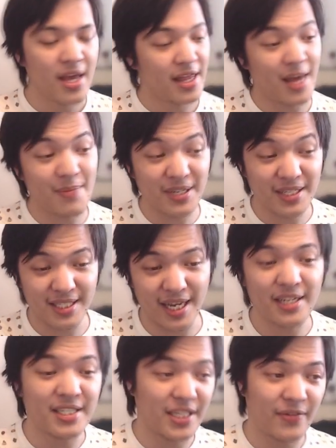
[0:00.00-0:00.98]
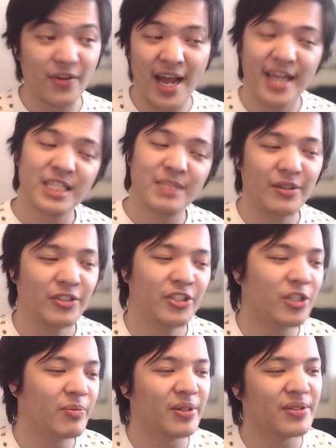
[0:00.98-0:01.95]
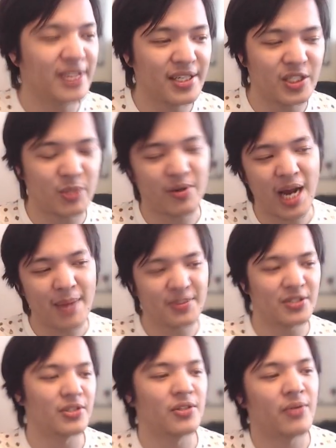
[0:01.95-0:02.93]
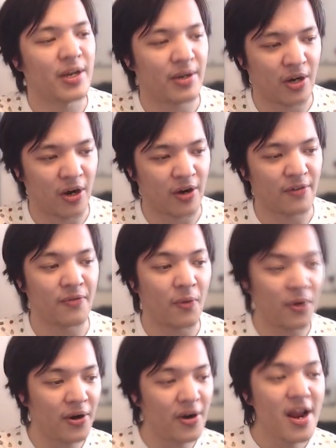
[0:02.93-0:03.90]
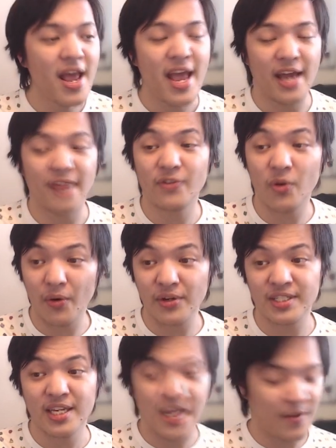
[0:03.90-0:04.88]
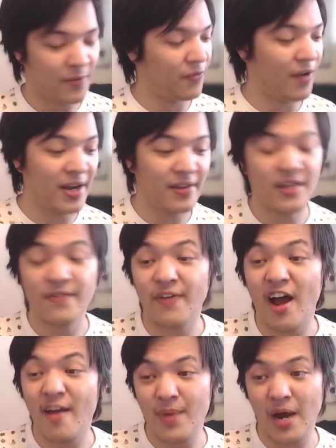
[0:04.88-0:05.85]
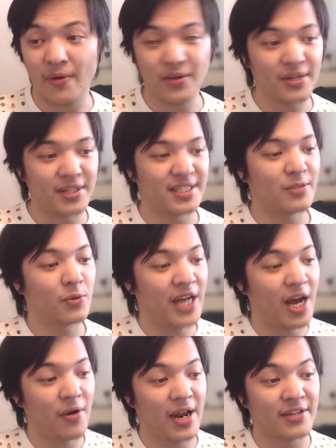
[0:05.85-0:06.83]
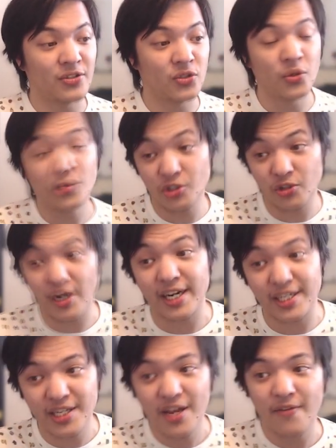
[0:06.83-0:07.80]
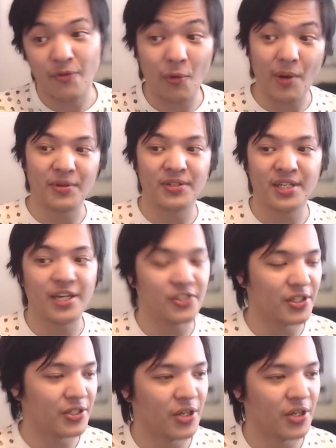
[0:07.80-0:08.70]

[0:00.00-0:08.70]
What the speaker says: That being said, Sivir has Spell Shield built in, so perhaps this is a great card for her. And of course, for any of the 5-power units, this will count as 2 strikes for Reputation.